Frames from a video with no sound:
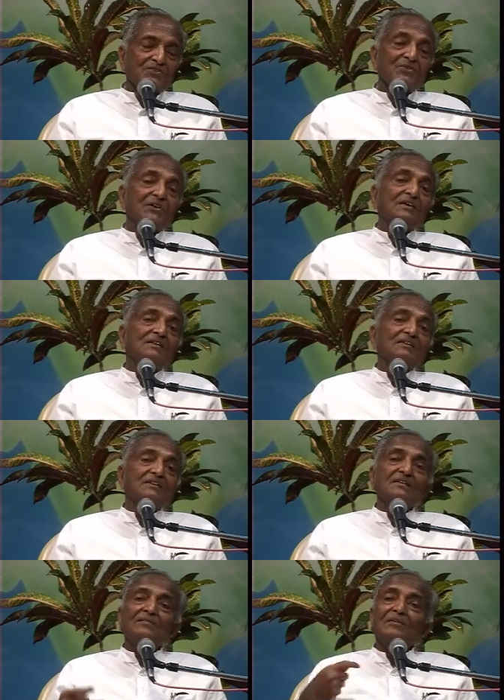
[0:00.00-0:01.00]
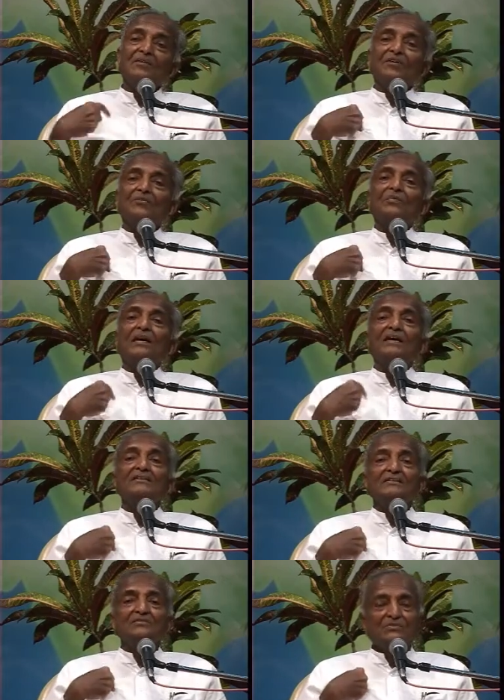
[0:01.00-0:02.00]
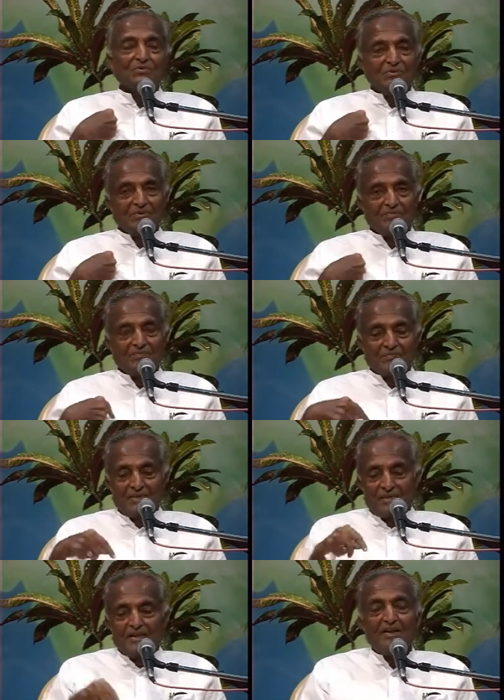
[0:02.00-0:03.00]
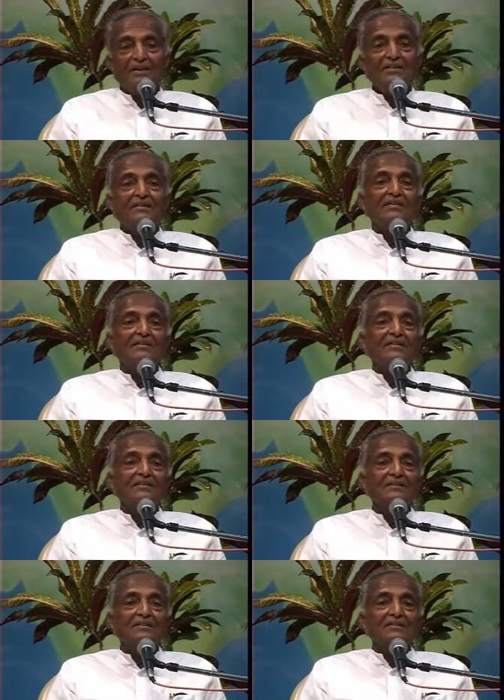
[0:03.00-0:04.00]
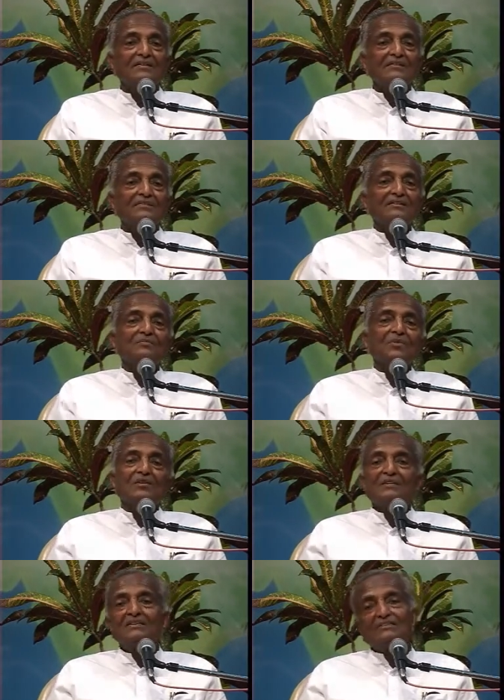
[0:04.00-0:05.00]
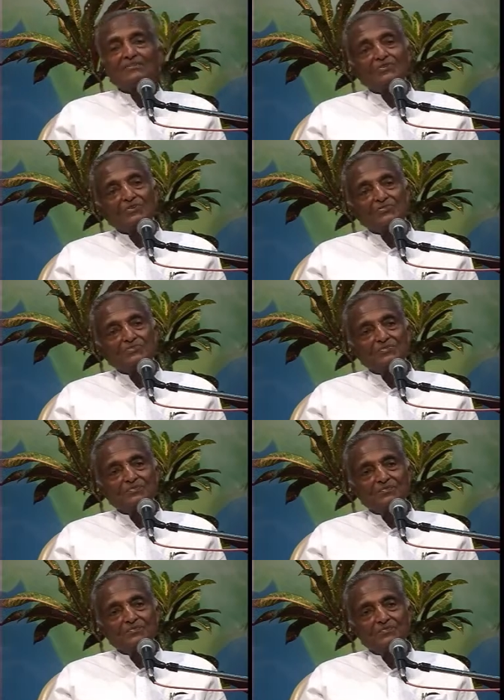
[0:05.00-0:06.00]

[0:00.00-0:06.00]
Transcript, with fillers: Duality of I, the soul, and this body as a costume.